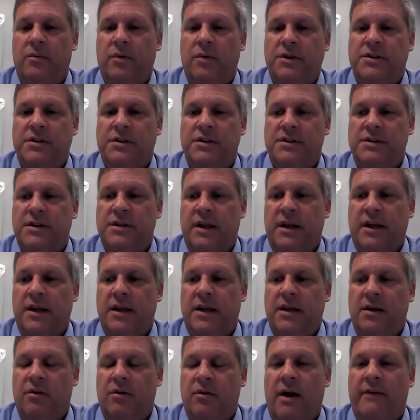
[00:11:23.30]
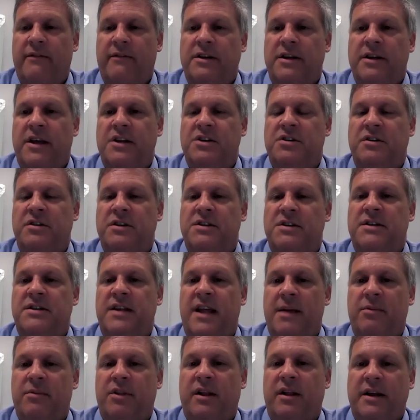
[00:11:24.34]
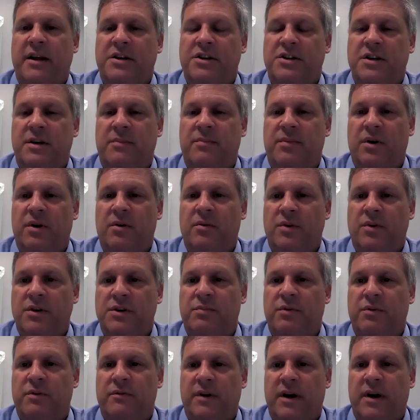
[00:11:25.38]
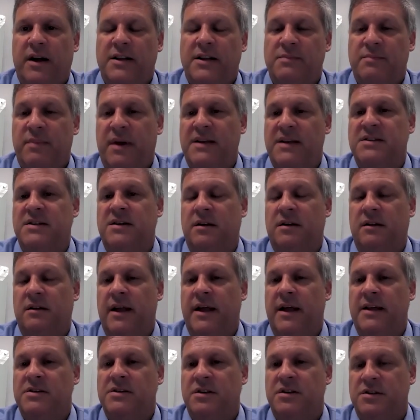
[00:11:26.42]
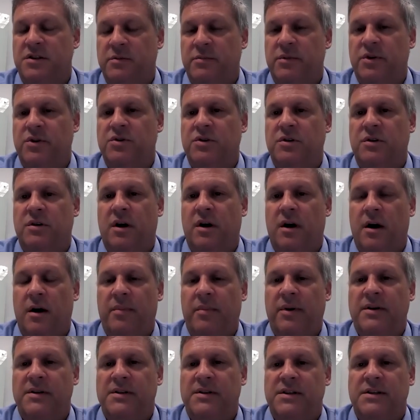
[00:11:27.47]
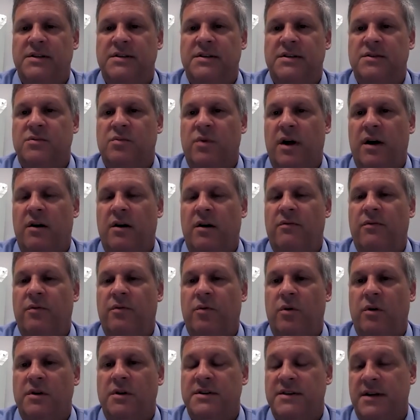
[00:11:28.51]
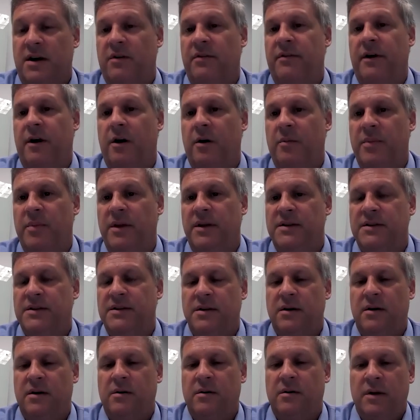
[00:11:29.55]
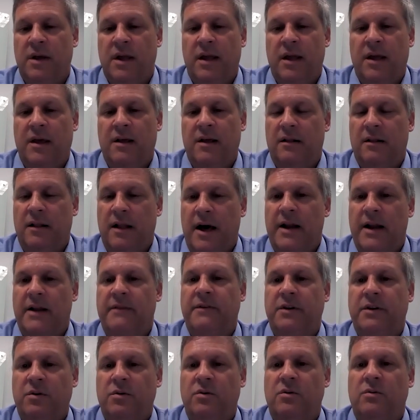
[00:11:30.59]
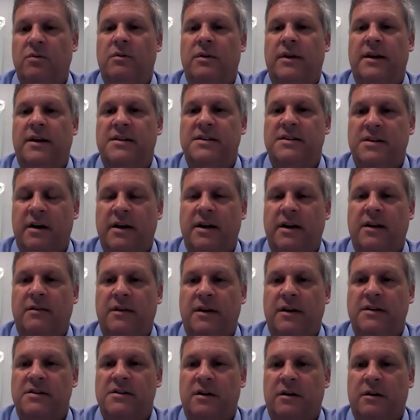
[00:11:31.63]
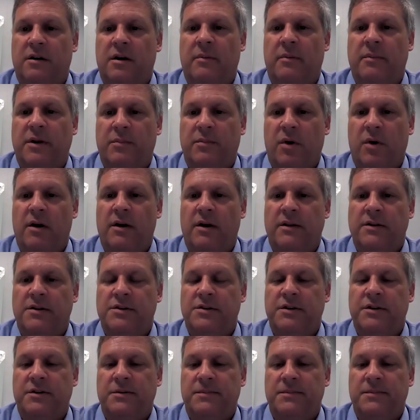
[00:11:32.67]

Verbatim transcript: which is a gravitationally stabilized shipper, which provides best in class distribution competencies as well for cell therapies. So, a lot of new exciting things that are coming to market this